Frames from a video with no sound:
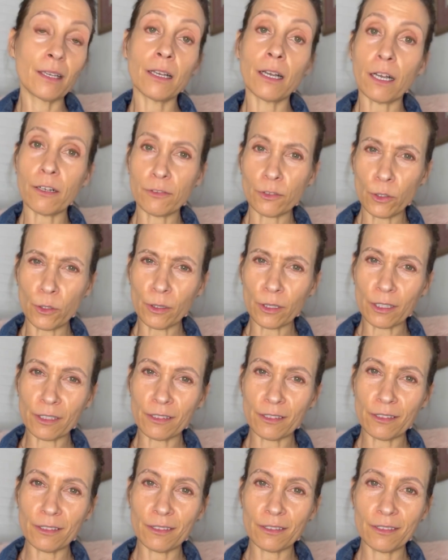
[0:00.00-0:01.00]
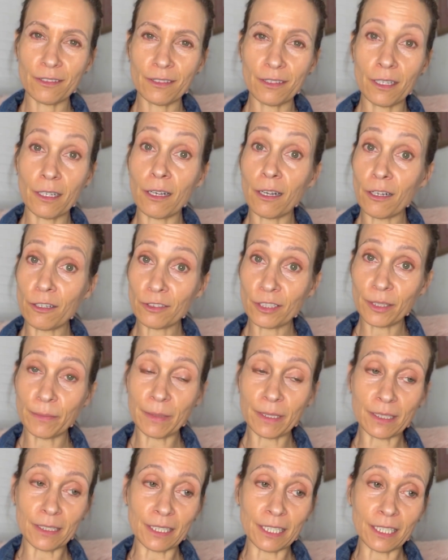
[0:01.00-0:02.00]
Of course,
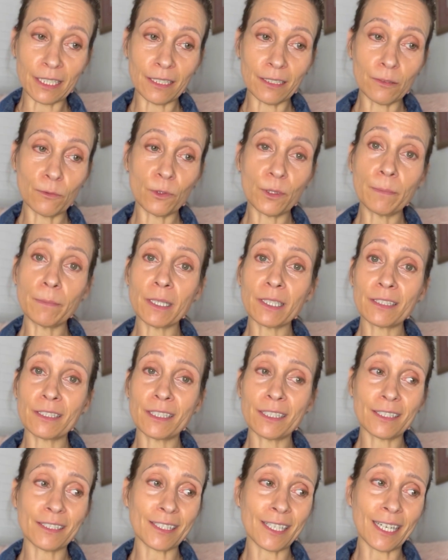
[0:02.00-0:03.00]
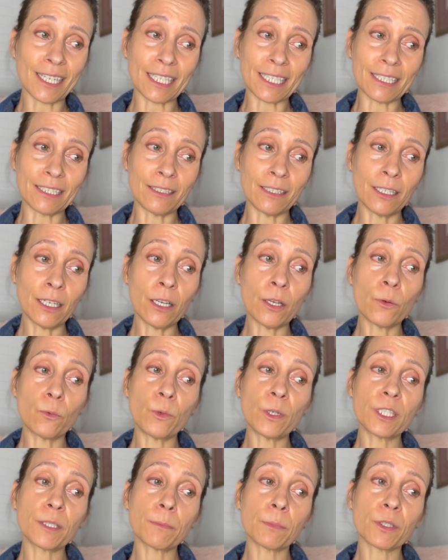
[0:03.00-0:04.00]
ultimately, we must decide
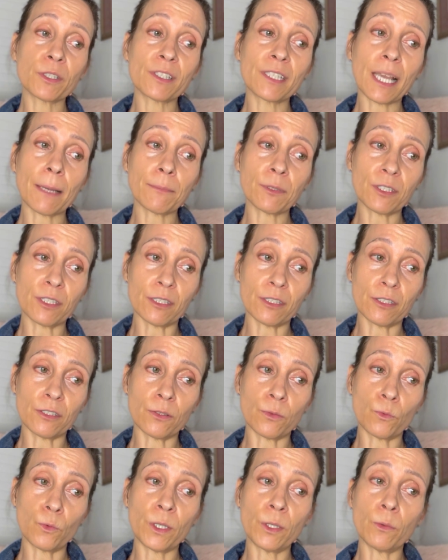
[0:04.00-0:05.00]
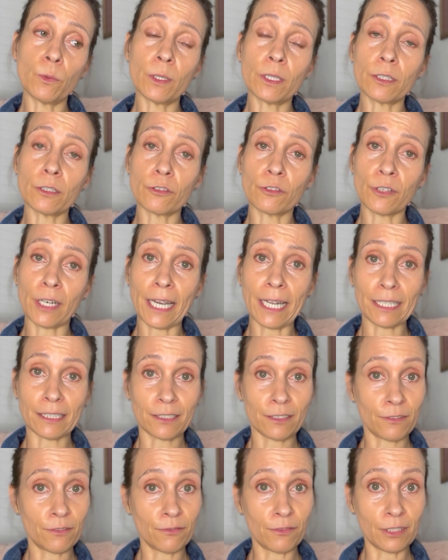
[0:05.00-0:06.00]
which perceptions we will
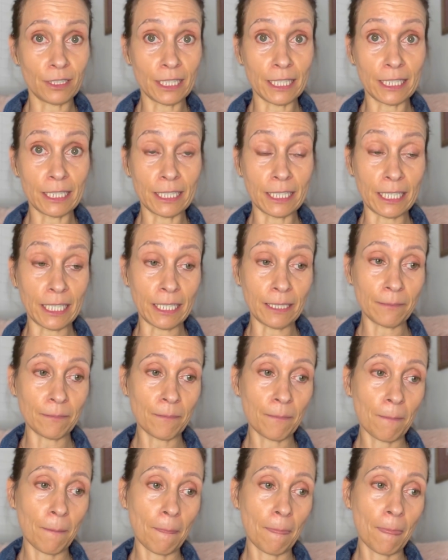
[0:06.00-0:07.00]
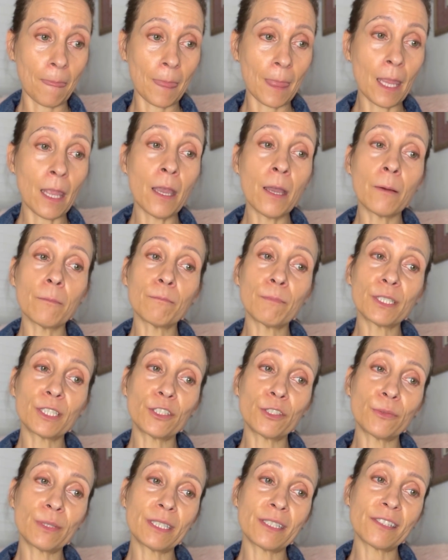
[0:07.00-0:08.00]
grant validity. But
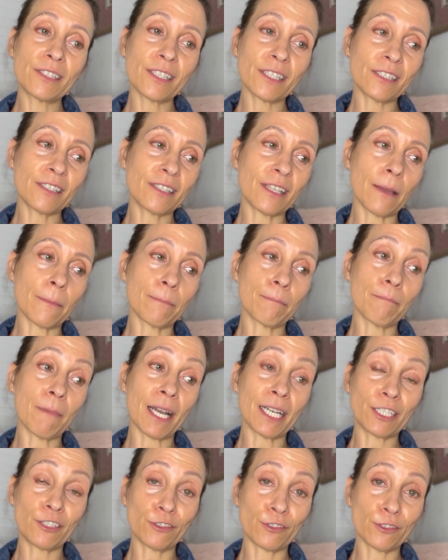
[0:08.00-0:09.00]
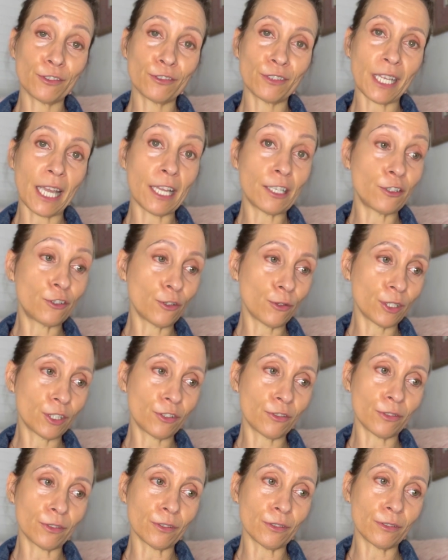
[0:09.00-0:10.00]
to insist that my truth and your
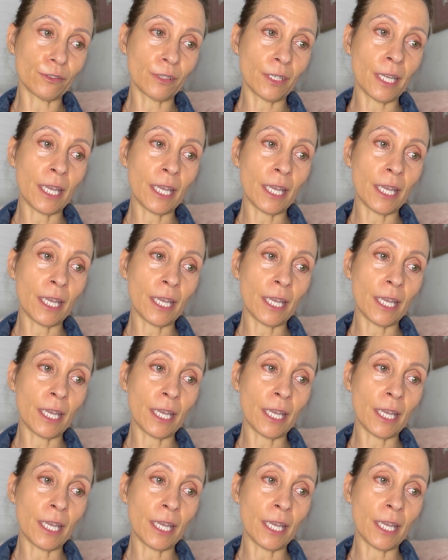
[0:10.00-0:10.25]
truth